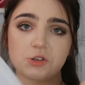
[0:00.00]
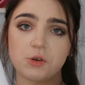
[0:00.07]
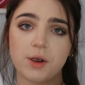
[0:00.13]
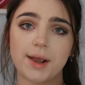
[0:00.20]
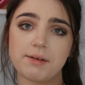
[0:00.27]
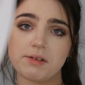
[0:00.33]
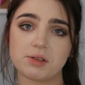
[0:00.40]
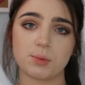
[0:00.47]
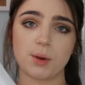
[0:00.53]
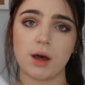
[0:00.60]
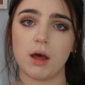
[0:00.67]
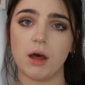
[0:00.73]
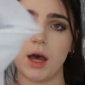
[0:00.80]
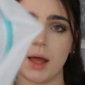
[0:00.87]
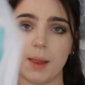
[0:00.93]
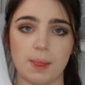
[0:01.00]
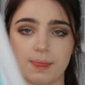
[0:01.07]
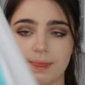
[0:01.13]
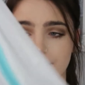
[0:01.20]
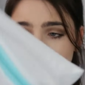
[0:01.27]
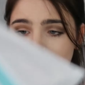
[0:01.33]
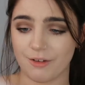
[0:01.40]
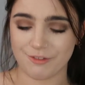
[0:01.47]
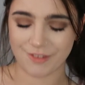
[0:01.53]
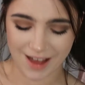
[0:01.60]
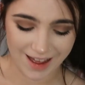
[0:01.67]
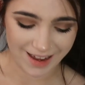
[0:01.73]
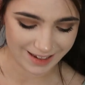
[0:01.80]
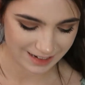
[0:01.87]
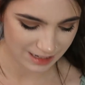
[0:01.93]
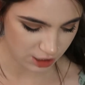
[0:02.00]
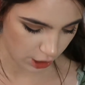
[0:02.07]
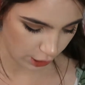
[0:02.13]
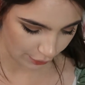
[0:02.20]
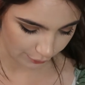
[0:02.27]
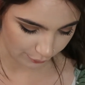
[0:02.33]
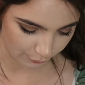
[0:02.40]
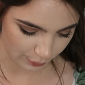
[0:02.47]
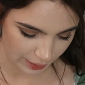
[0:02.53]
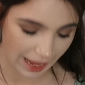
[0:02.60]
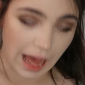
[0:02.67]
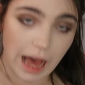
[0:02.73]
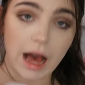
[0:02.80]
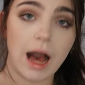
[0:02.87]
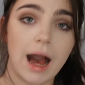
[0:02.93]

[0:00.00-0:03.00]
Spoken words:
dryer as well, and they are fine. So yeah,